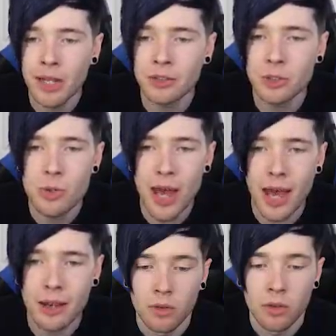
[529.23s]
Let's do
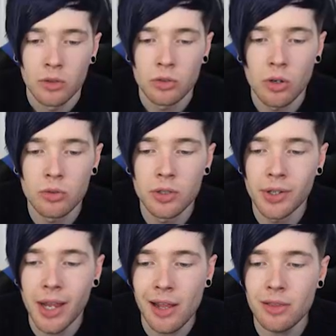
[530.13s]
that. So
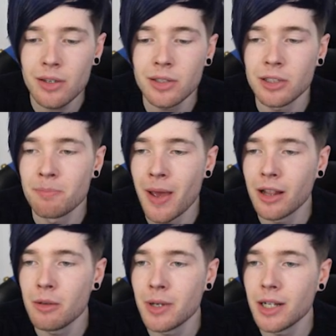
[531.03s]
to get the
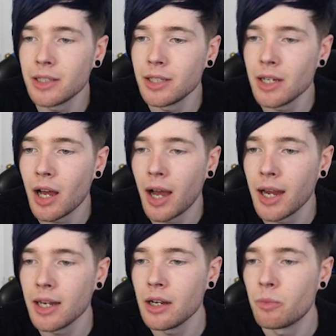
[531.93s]
smell ability,
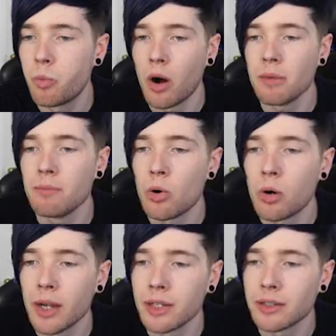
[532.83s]
I need one
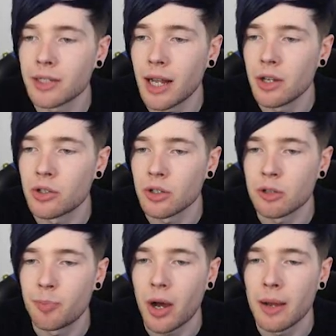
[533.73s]
more
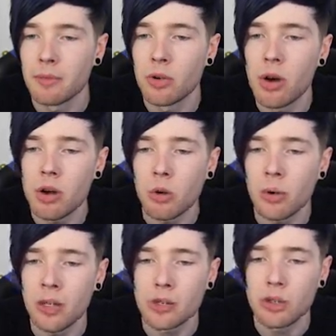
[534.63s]
intelligence, but I'm not
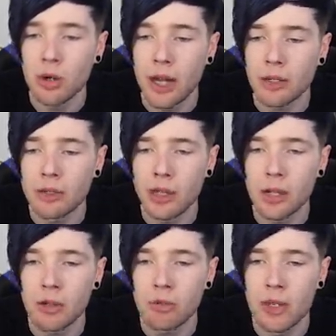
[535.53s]
quite sure how to
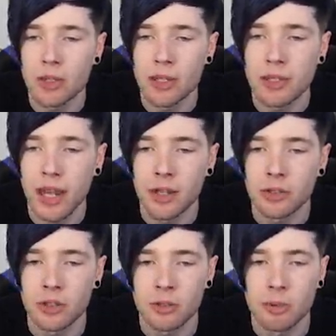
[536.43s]
increase
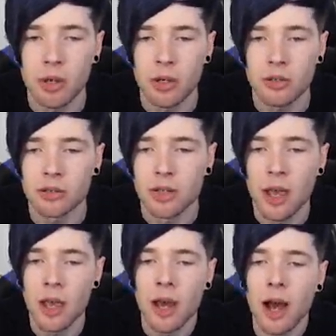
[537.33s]
intelligence because
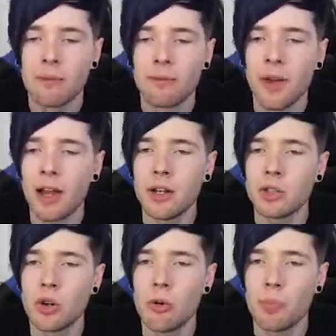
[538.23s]
I'm fairly
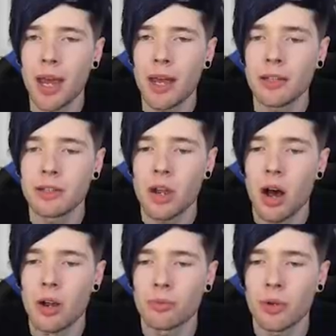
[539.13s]
sure bears
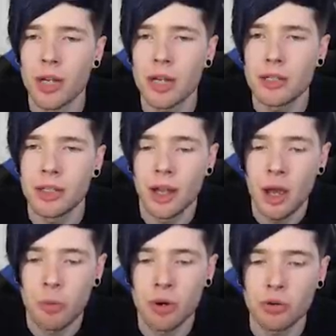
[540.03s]
can't read.
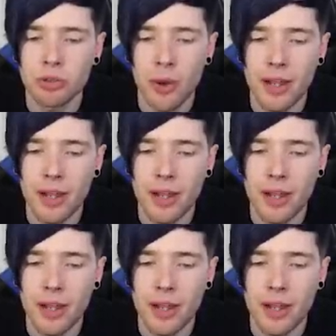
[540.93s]
We're also